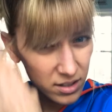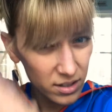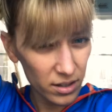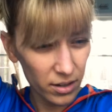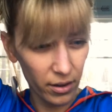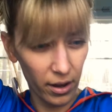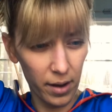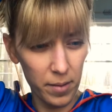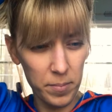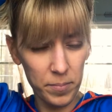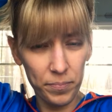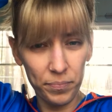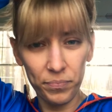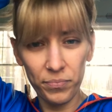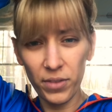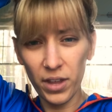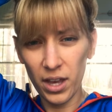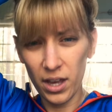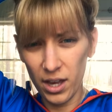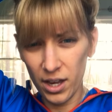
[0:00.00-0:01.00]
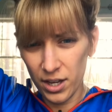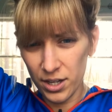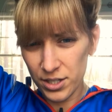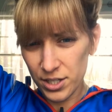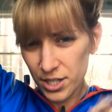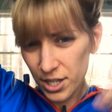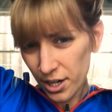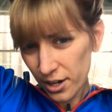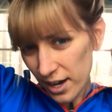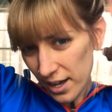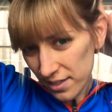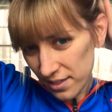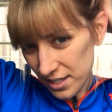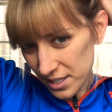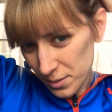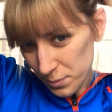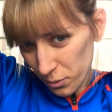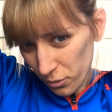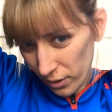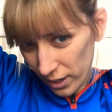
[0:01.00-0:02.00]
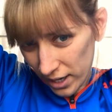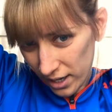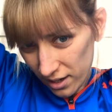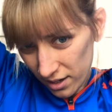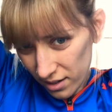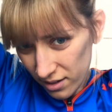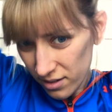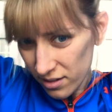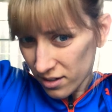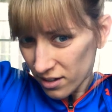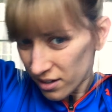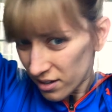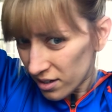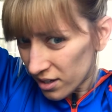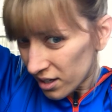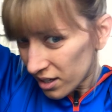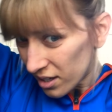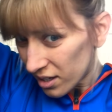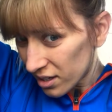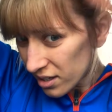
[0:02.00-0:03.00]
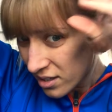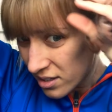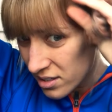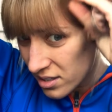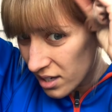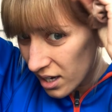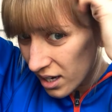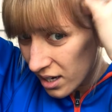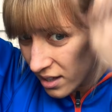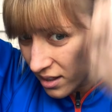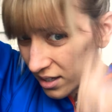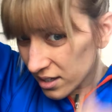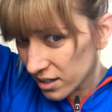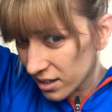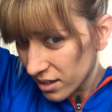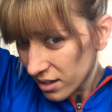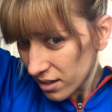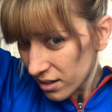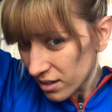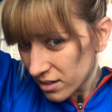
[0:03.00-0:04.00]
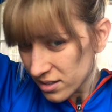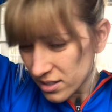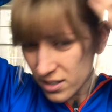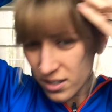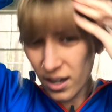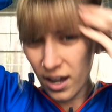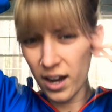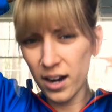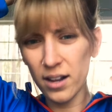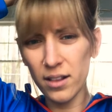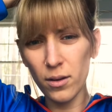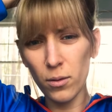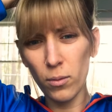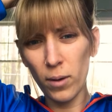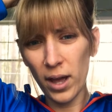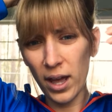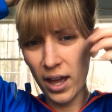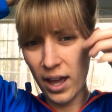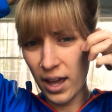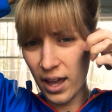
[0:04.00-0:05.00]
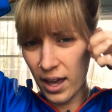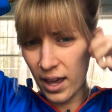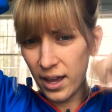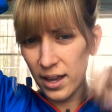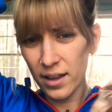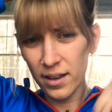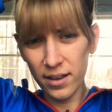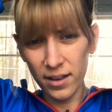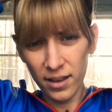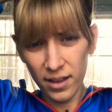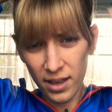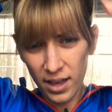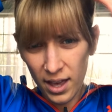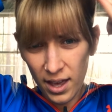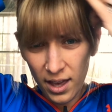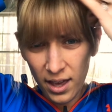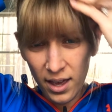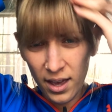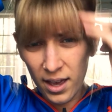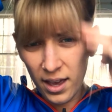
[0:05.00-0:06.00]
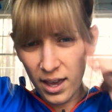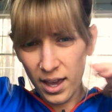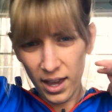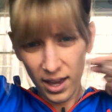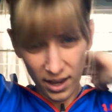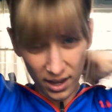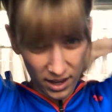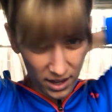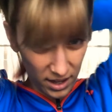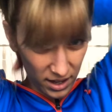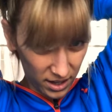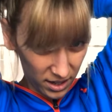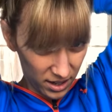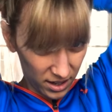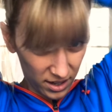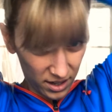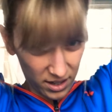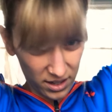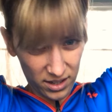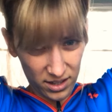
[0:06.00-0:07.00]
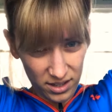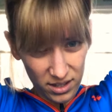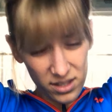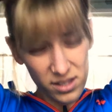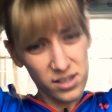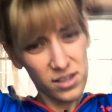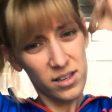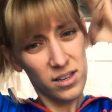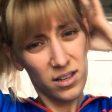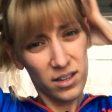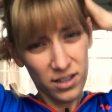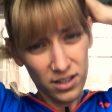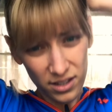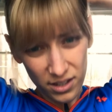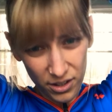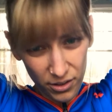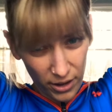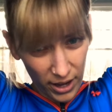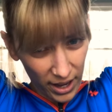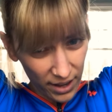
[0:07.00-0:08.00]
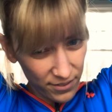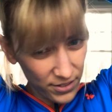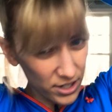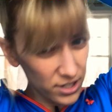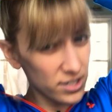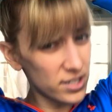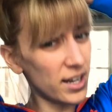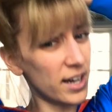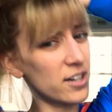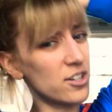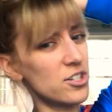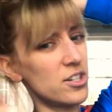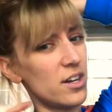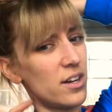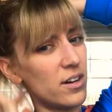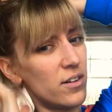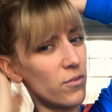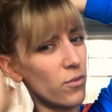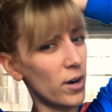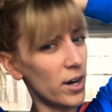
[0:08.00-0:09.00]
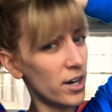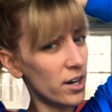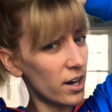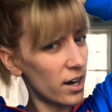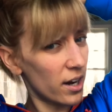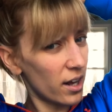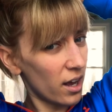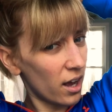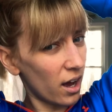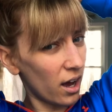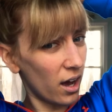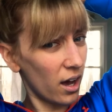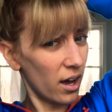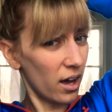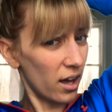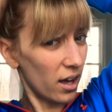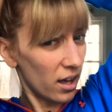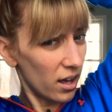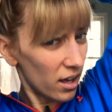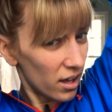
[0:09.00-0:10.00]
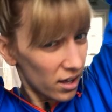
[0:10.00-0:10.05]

Okay, so you're at this point. Just getting this out of the way, and you have your section of where you're gonna cut.